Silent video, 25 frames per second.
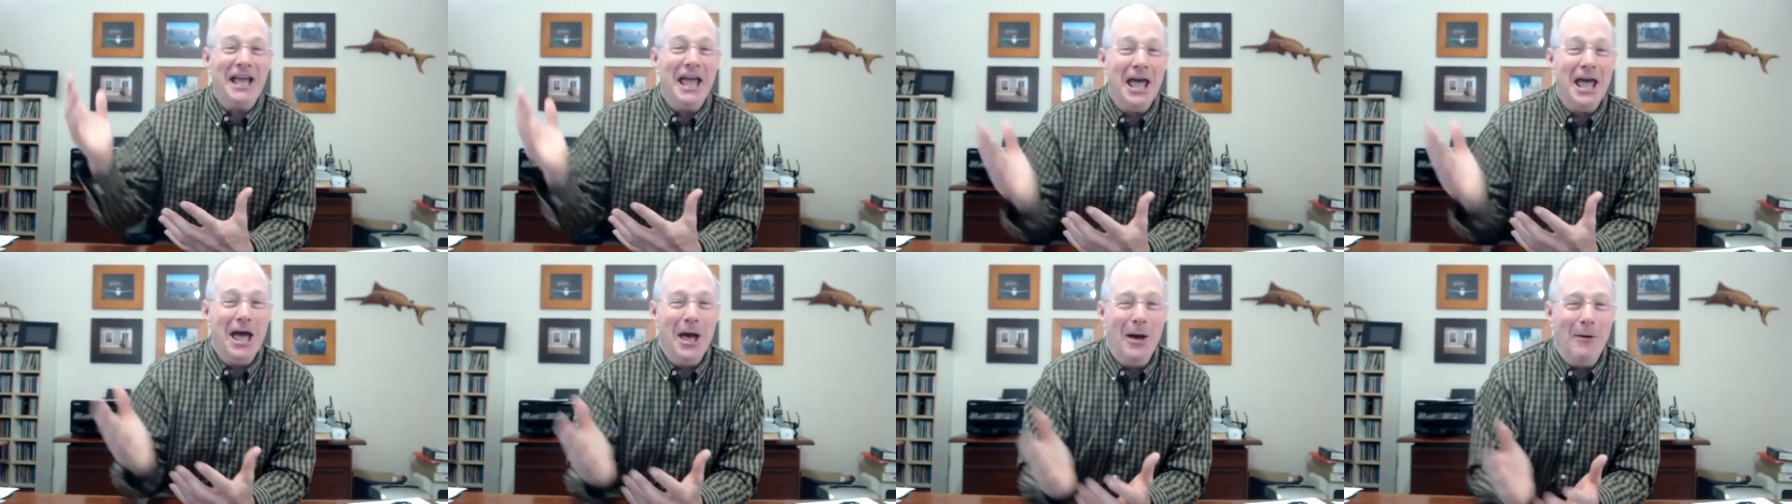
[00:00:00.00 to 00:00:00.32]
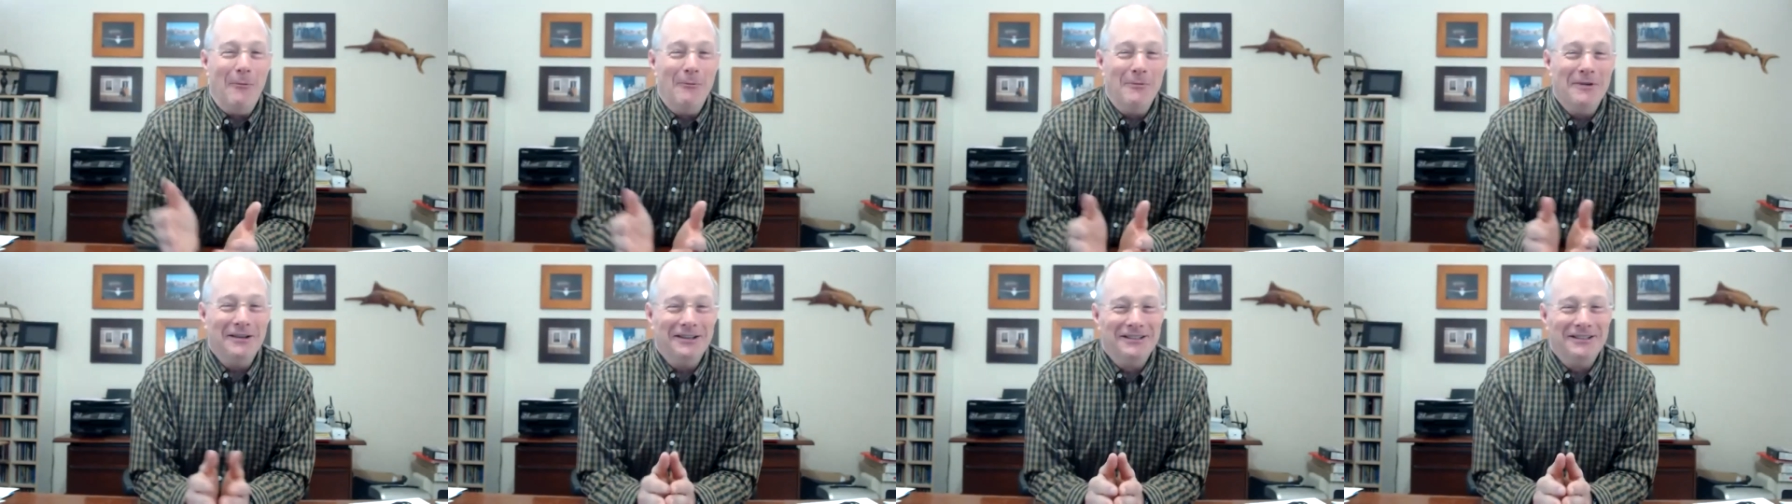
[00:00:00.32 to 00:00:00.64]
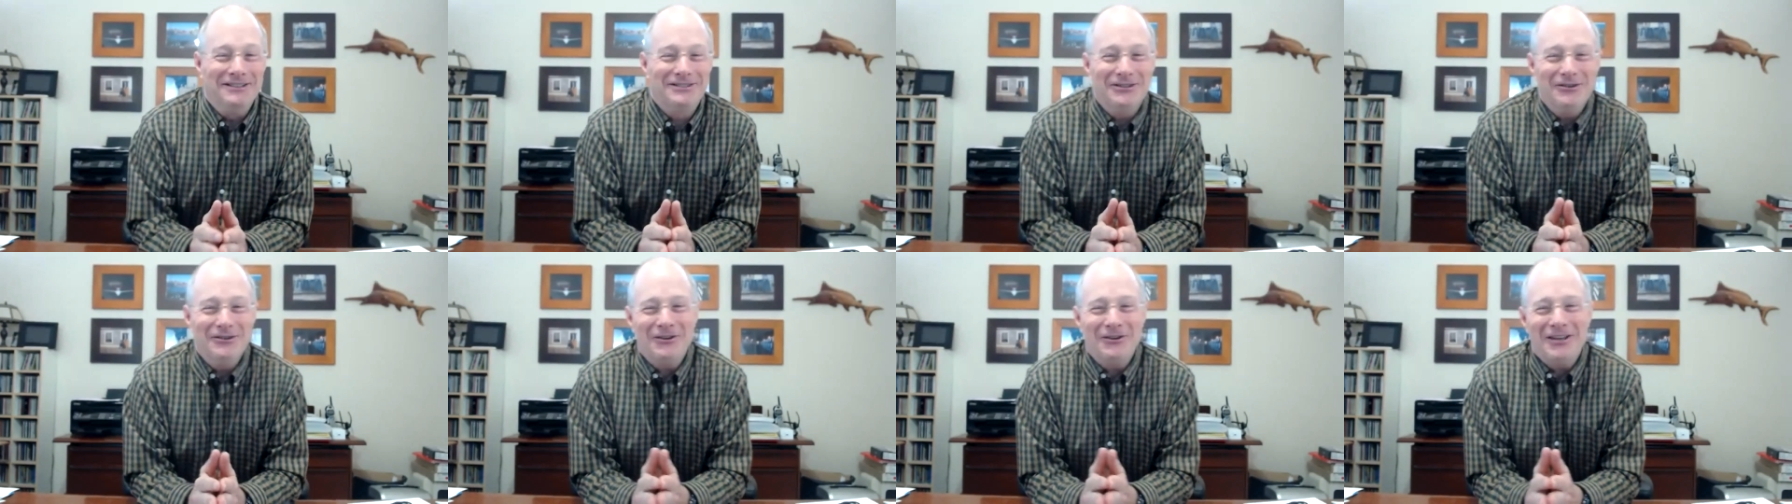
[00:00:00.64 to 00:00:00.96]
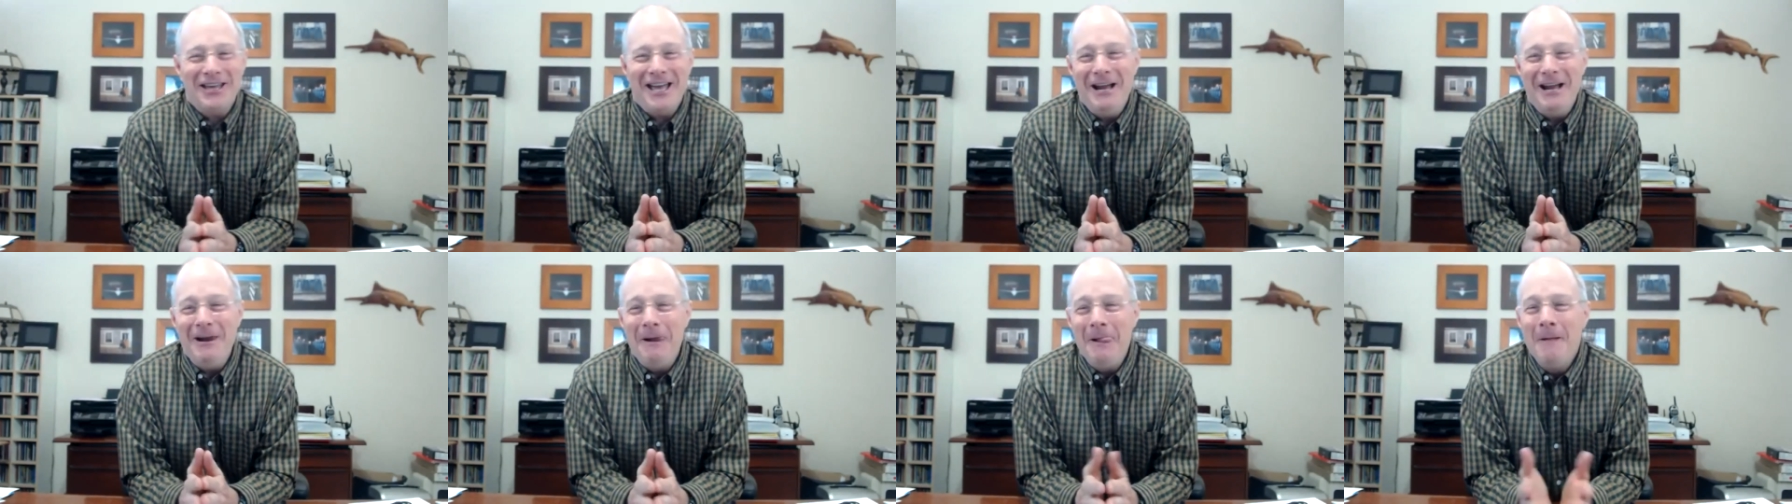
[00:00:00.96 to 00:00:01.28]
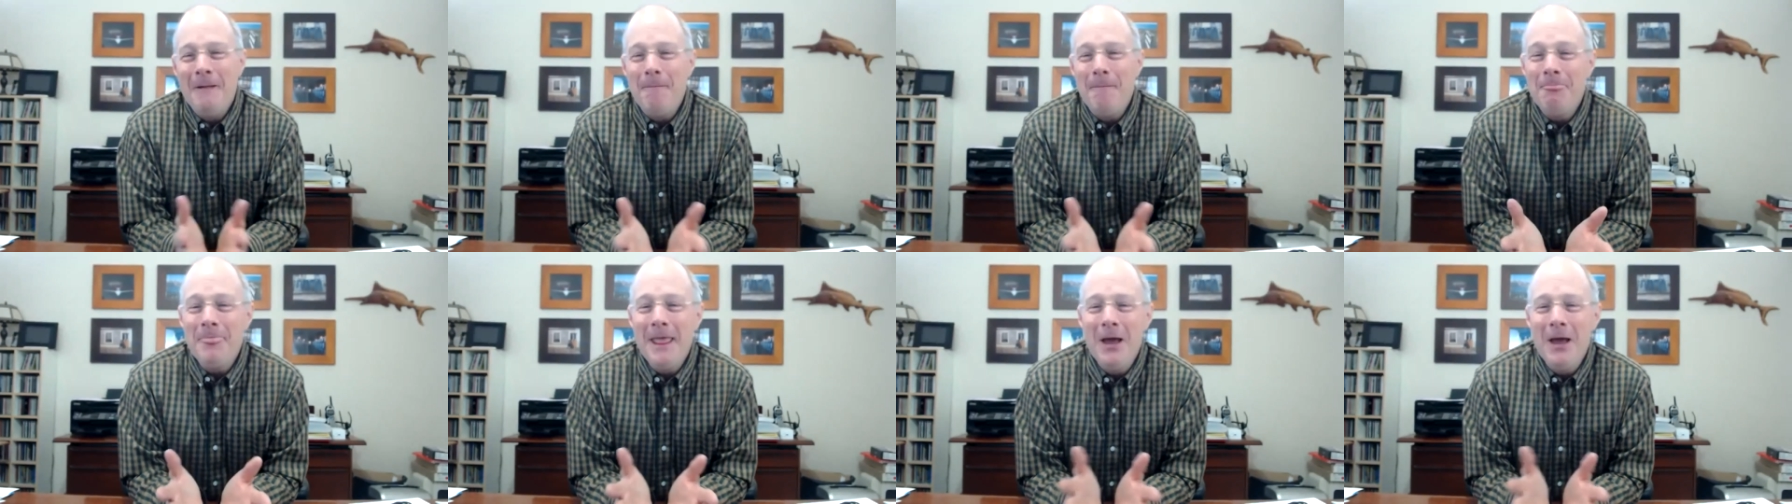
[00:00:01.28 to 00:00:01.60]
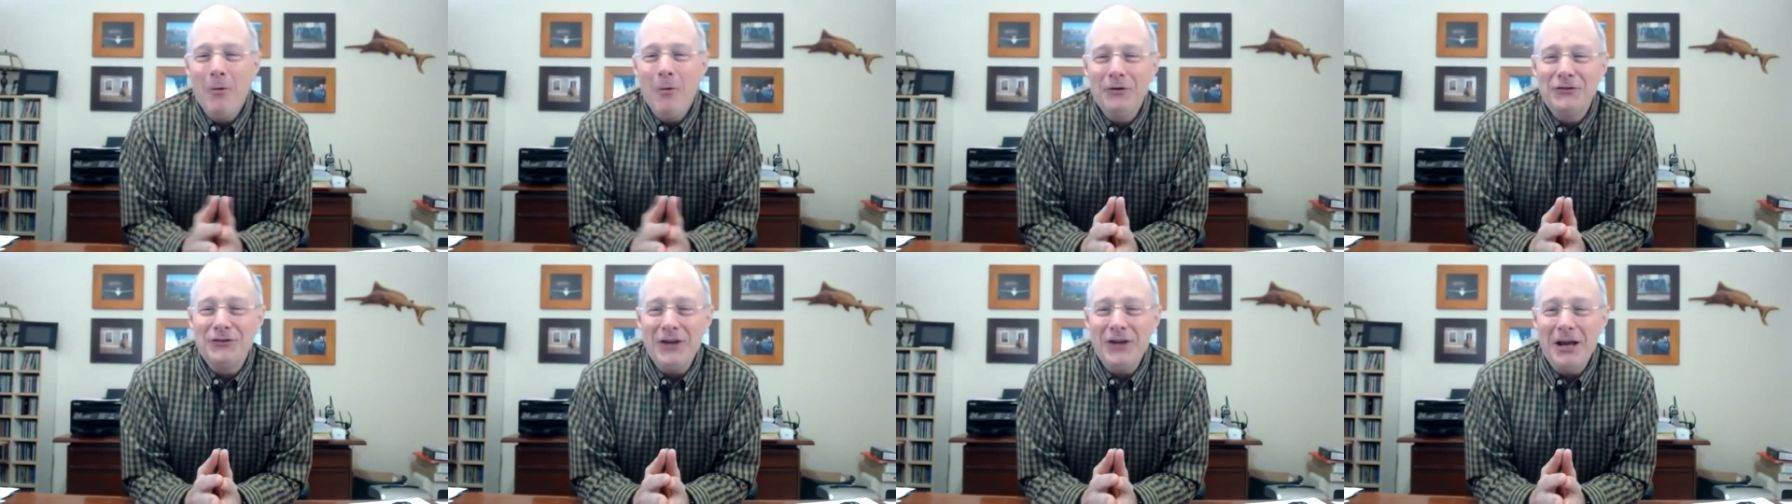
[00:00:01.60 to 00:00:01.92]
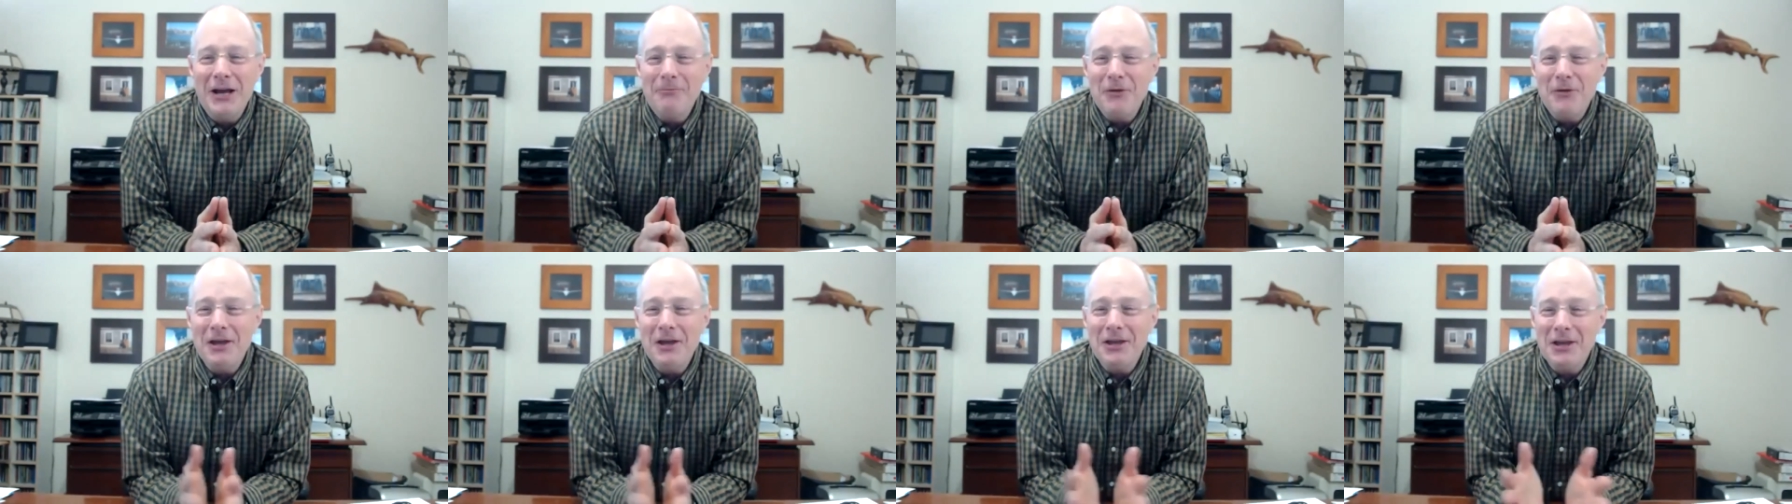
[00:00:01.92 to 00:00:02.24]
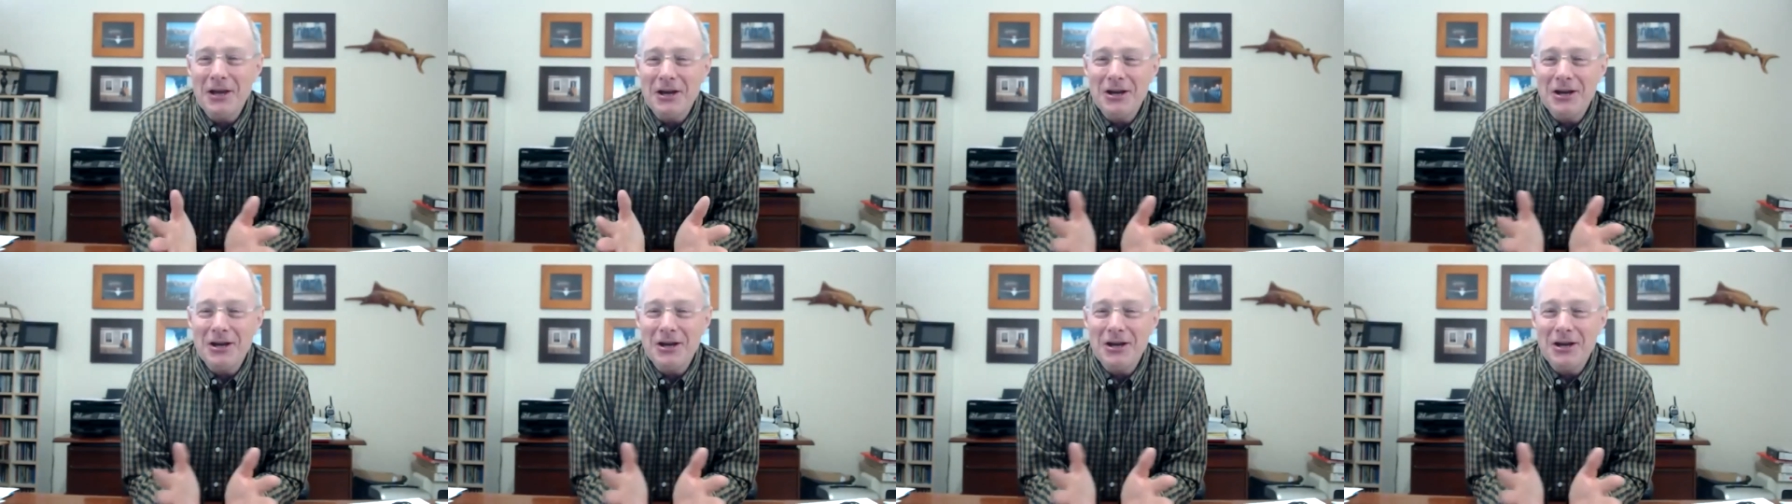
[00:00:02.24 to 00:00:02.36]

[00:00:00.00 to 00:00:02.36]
habits. Okay. Well, same thing.